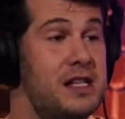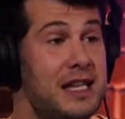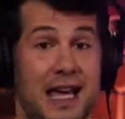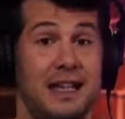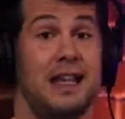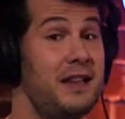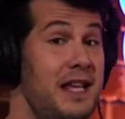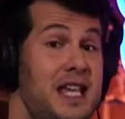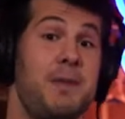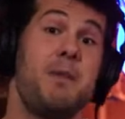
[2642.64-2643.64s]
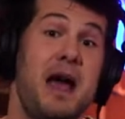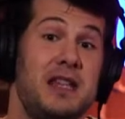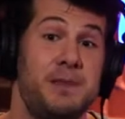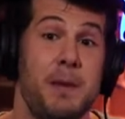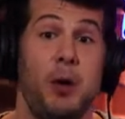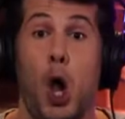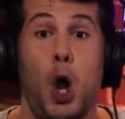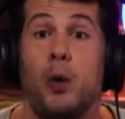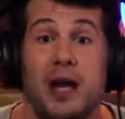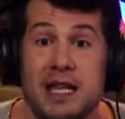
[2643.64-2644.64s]
Second, let's keep in mind, these people
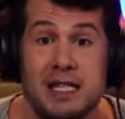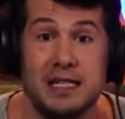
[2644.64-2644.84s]
already